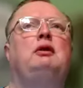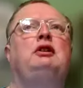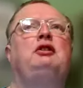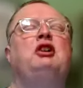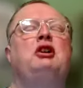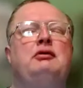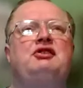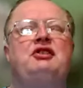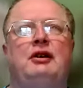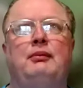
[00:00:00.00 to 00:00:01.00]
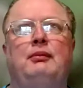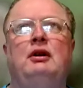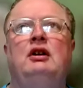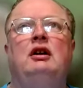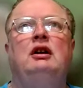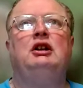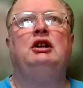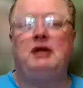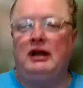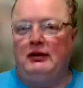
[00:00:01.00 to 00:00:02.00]
you were to toast them,
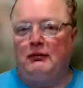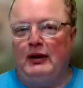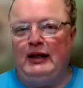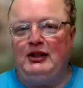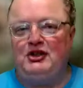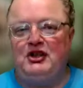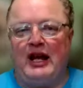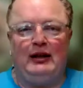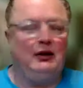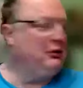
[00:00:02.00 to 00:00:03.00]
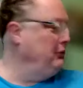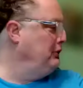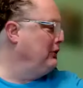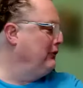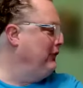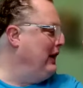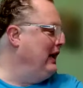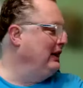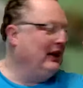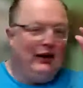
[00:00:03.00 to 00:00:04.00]
you could reach that little
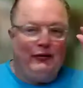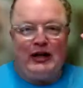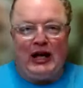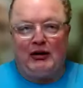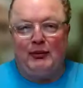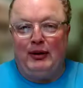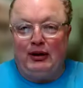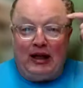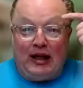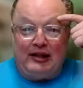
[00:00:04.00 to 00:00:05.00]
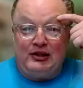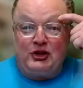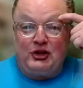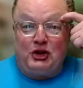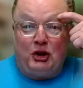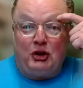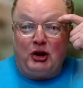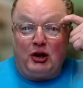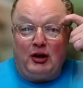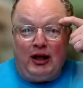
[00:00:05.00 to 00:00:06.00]
nirvana of caramelized
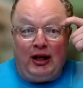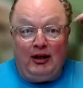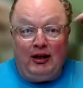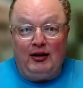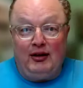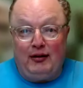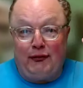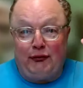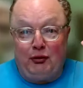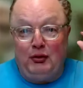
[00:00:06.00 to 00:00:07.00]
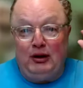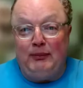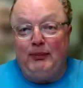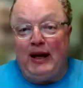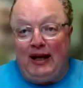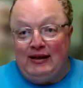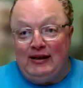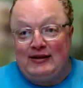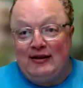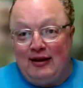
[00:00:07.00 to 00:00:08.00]
sugar in the fruity
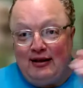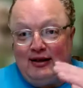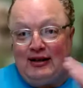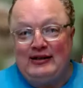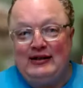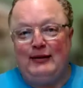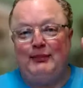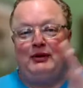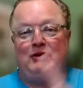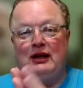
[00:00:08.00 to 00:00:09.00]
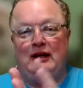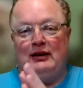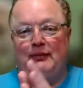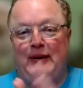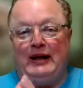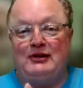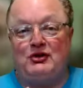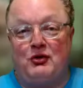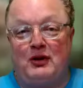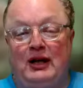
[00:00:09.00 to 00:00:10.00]
paste that they stick in the
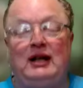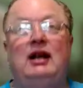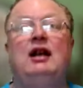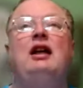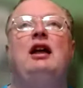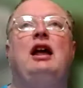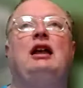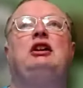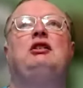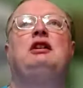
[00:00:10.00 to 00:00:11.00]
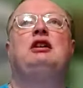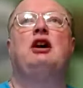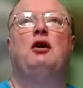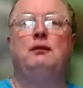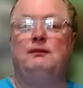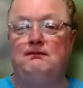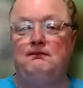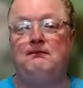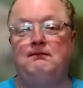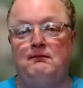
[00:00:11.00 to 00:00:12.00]
pastry, and you can go,
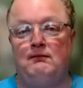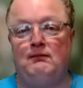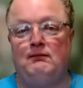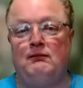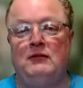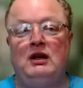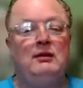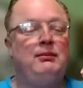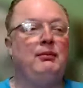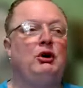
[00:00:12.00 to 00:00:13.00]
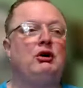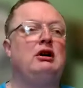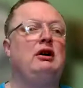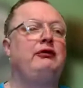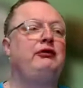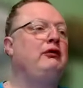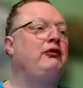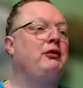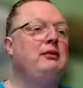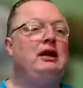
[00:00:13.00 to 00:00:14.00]
mmm. But more
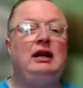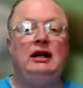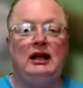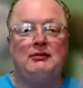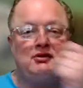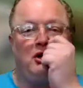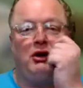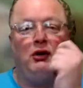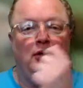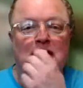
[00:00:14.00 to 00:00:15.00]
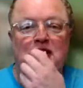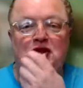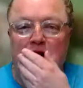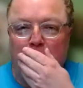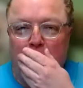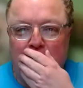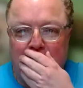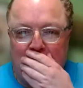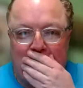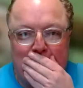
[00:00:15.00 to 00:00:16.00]
often for me, it was a holy shit,
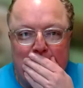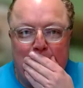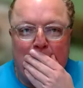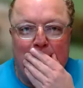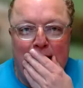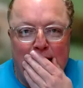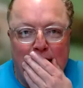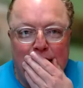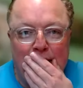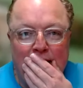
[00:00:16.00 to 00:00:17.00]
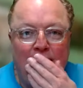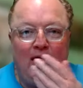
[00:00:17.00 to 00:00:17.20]
what did I do to my mouth?